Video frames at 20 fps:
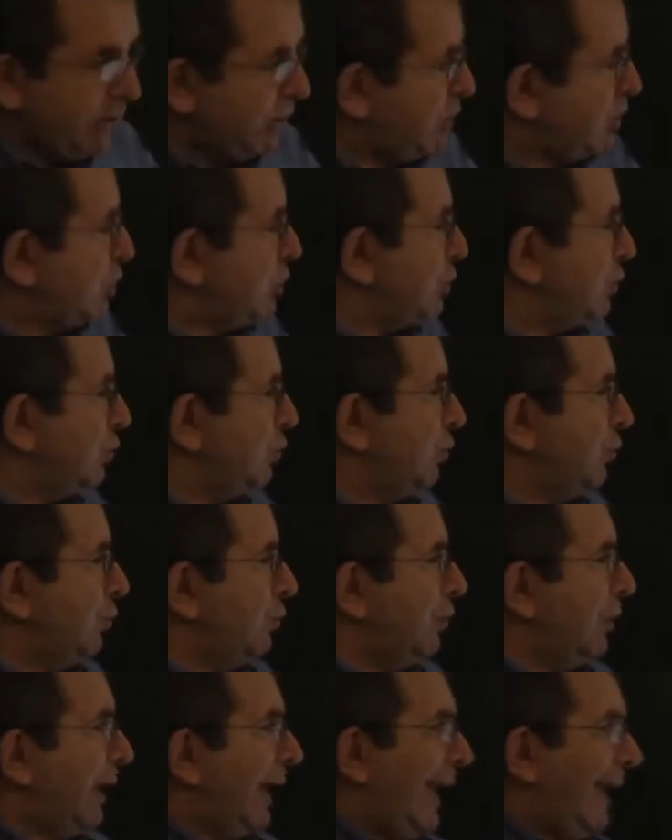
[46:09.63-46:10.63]
to
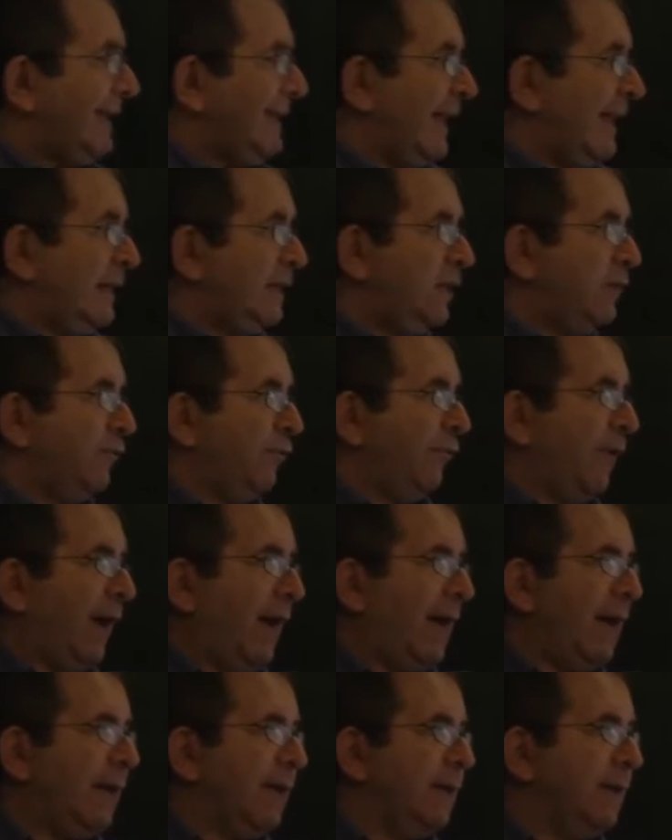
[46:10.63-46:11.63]

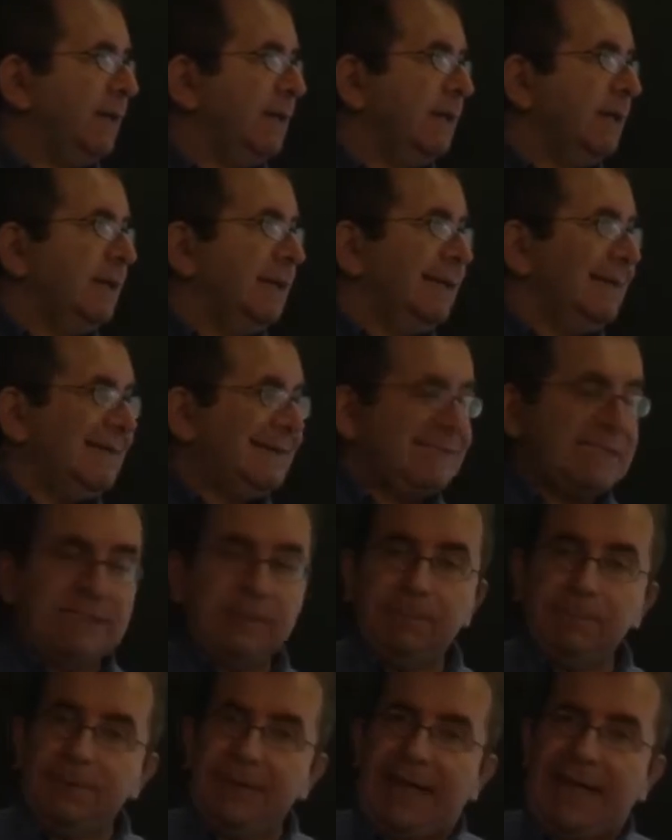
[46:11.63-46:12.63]
identify
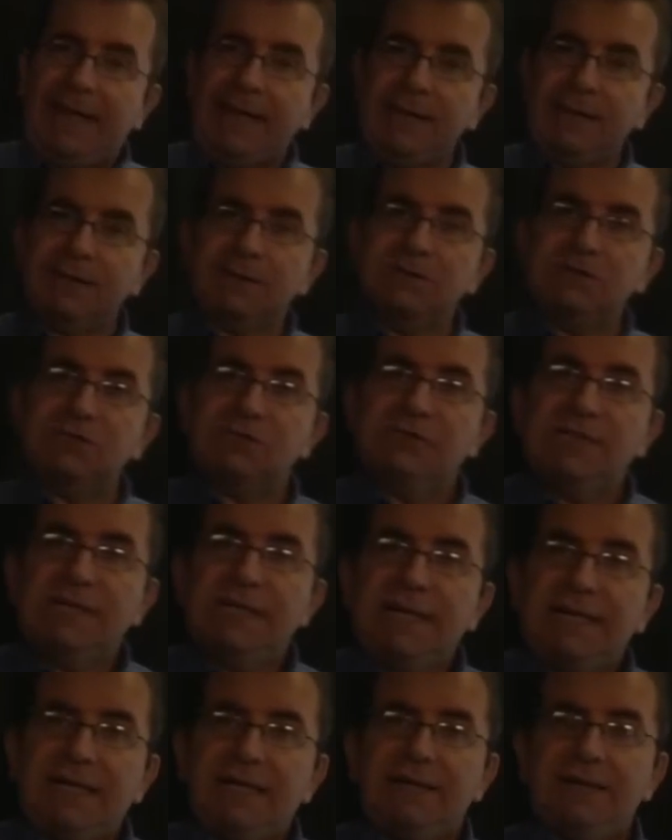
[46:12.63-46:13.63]
suppliers
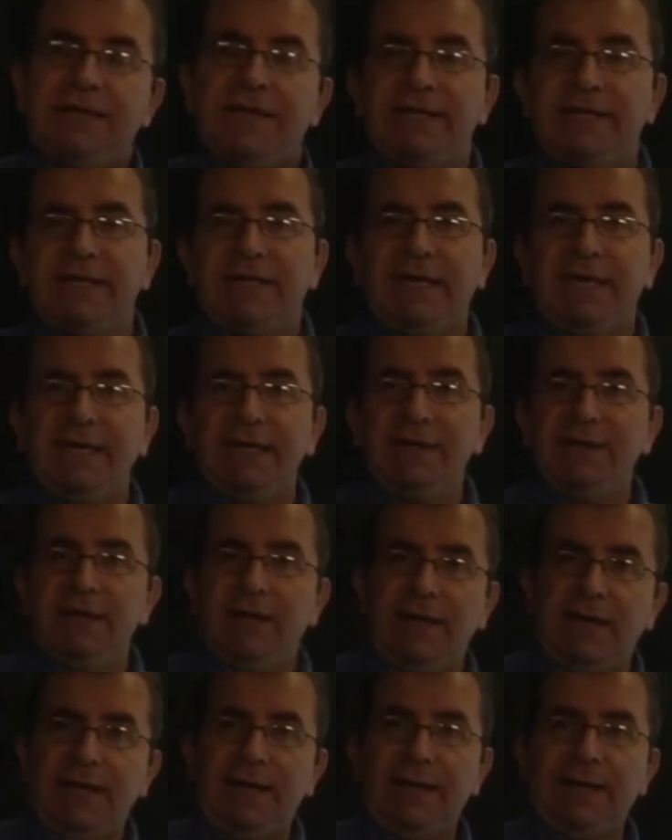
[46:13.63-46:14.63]
that can
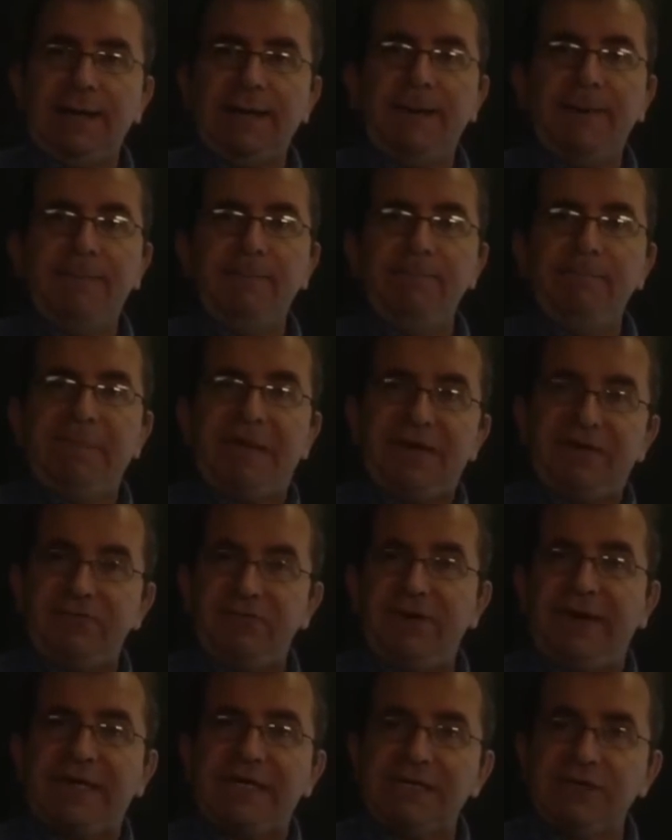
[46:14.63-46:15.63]

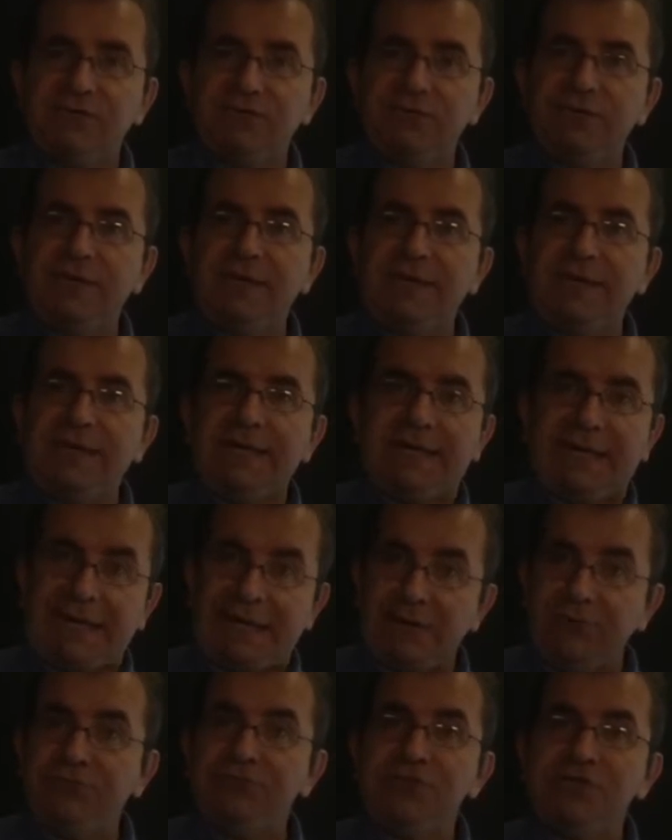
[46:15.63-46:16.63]
effectively and
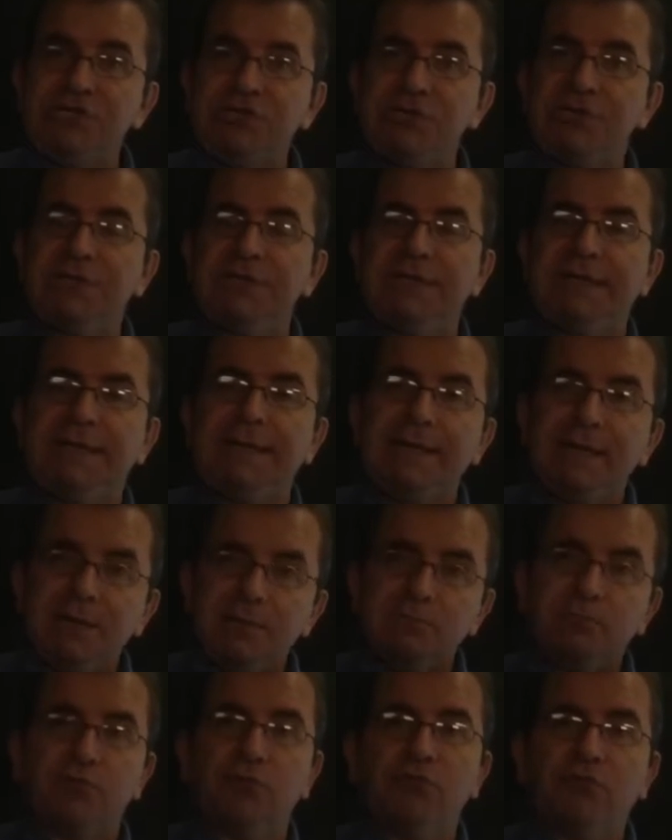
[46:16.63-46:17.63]
efficiently
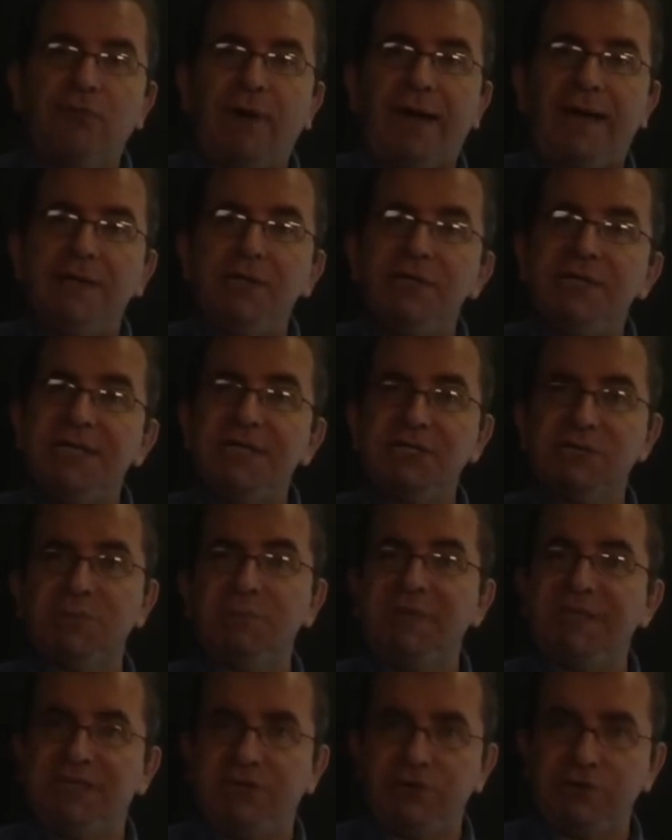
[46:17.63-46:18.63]
provide you this
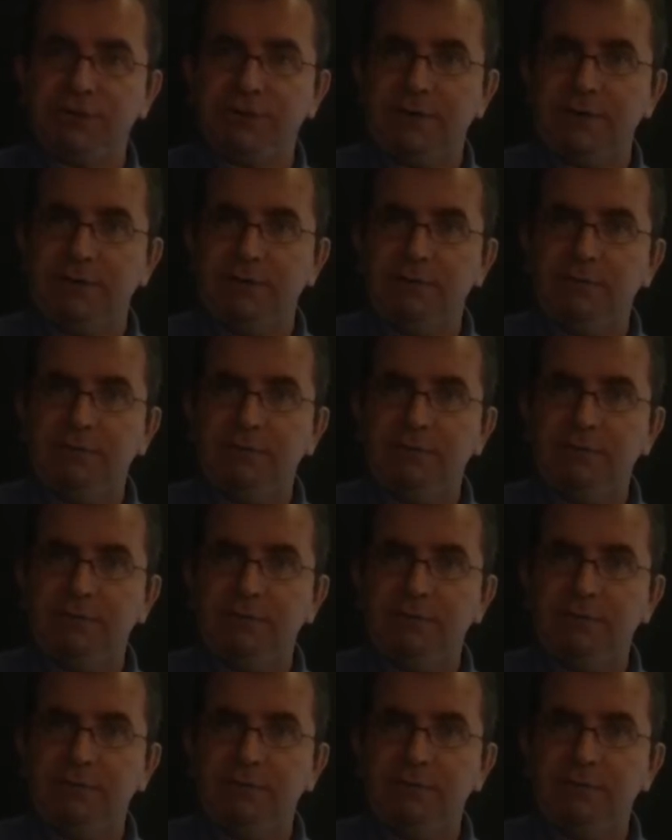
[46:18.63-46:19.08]
material,